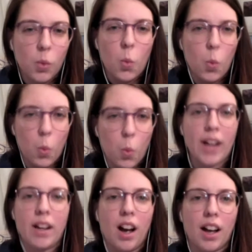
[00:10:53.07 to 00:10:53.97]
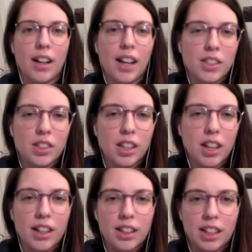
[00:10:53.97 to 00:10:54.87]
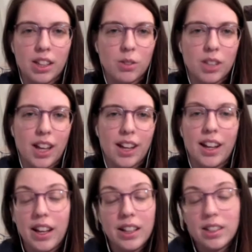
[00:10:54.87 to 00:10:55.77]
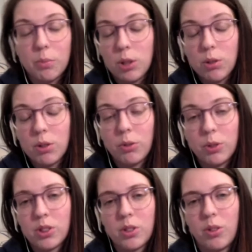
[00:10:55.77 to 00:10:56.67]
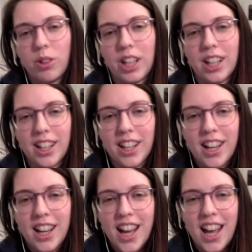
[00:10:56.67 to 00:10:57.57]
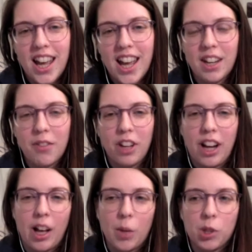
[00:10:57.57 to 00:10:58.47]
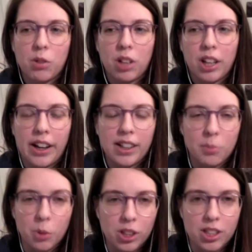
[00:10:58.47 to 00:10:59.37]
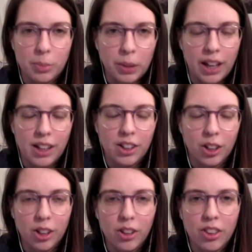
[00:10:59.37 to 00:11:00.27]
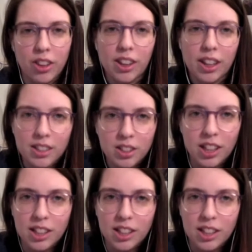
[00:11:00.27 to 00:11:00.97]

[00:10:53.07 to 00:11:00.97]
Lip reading: Why not? Like you said, it's a beautiful story. And if it helps you connect more to planet Earth, then that's